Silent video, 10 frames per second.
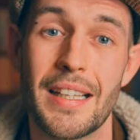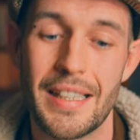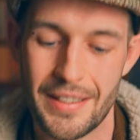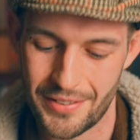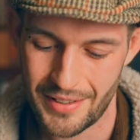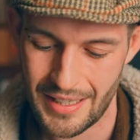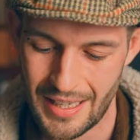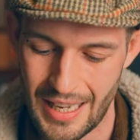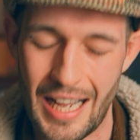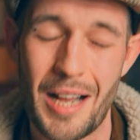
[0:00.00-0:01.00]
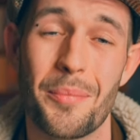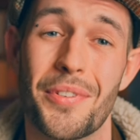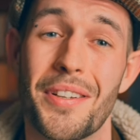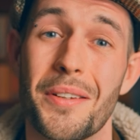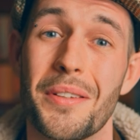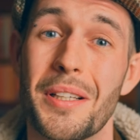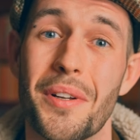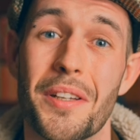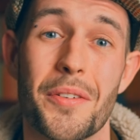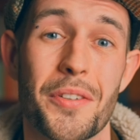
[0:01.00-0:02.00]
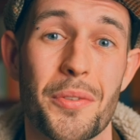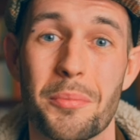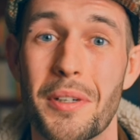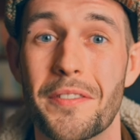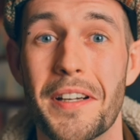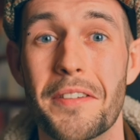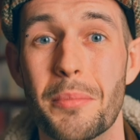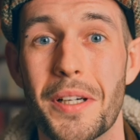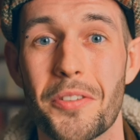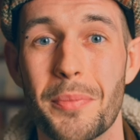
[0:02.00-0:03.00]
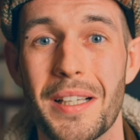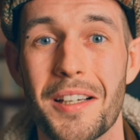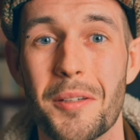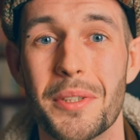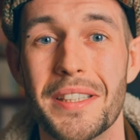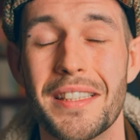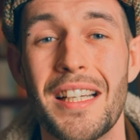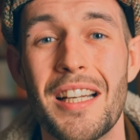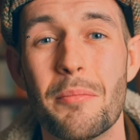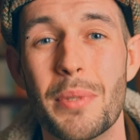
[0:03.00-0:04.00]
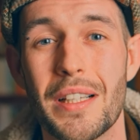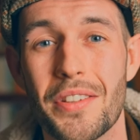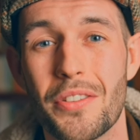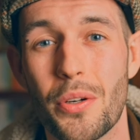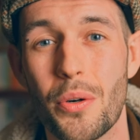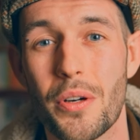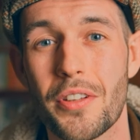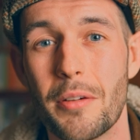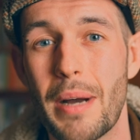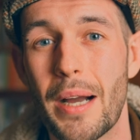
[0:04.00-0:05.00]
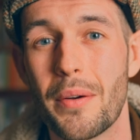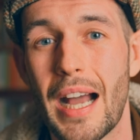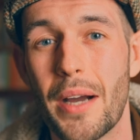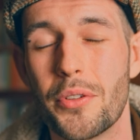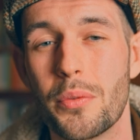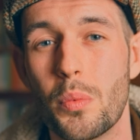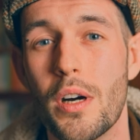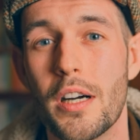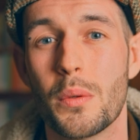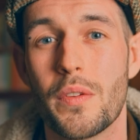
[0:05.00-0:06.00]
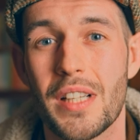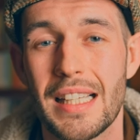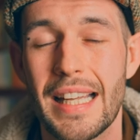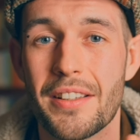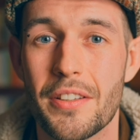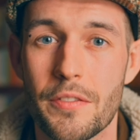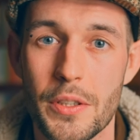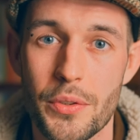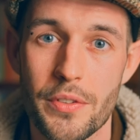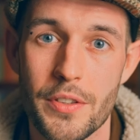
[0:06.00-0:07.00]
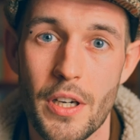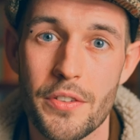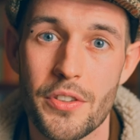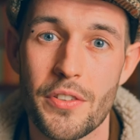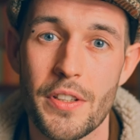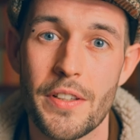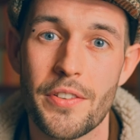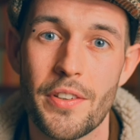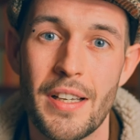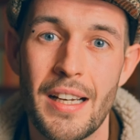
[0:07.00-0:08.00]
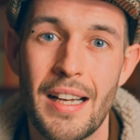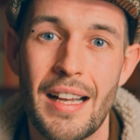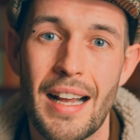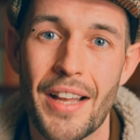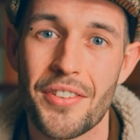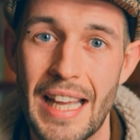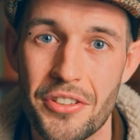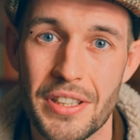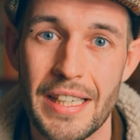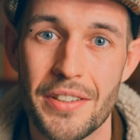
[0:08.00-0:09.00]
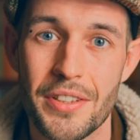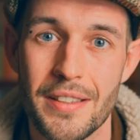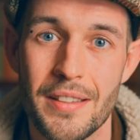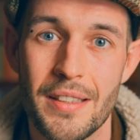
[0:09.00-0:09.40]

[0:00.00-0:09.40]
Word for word: is absolutely wonderful. It's one of my favorite books in my library because it talks about how to work with collective fields of consciousness as an educator.